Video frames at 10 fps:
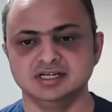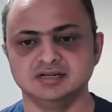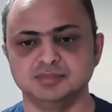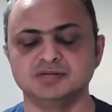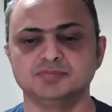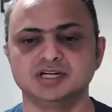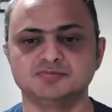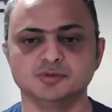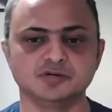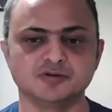uh, but but
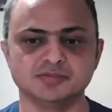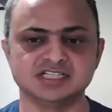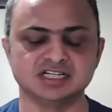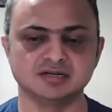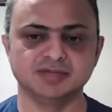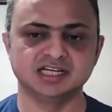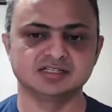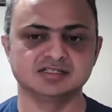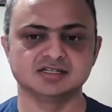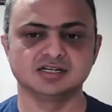more from a central bank
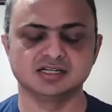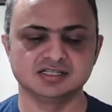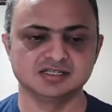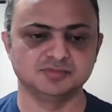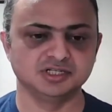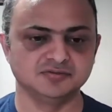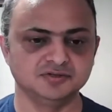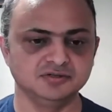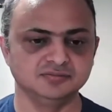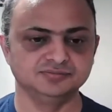digital currency point of
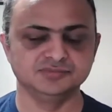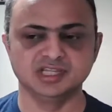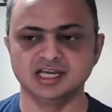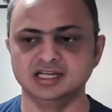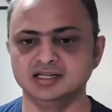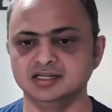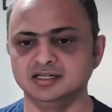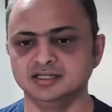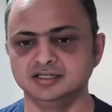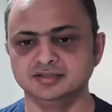view. Then
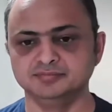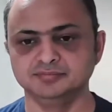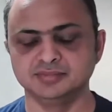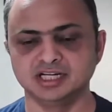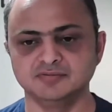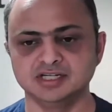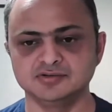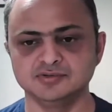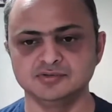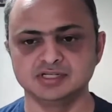um, then I went
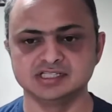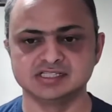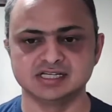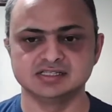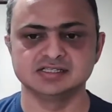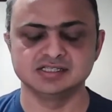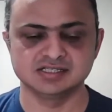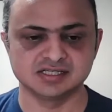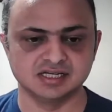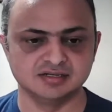to
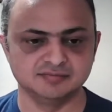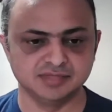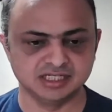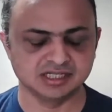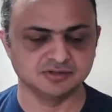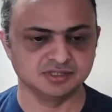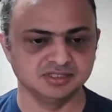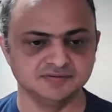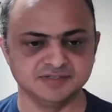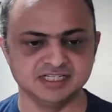ConsenSys and built out
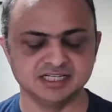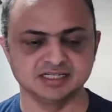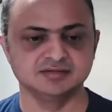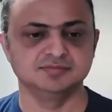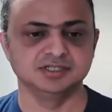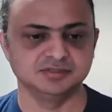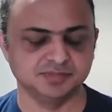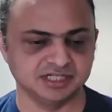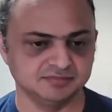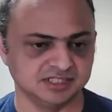the fintech. You know,
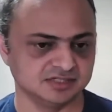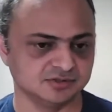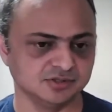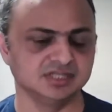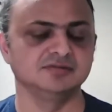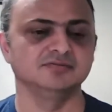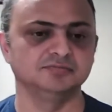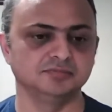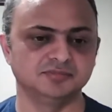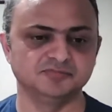played a major role in
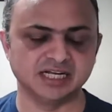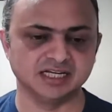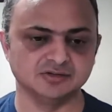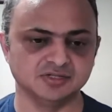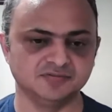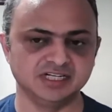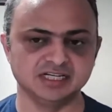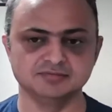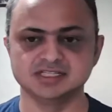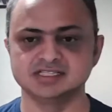building out the
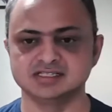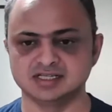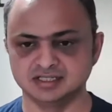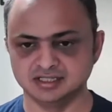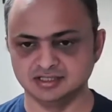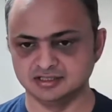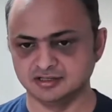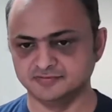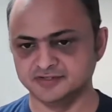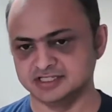fintech business and the London
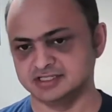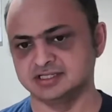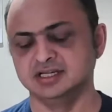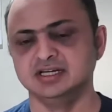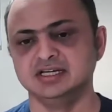office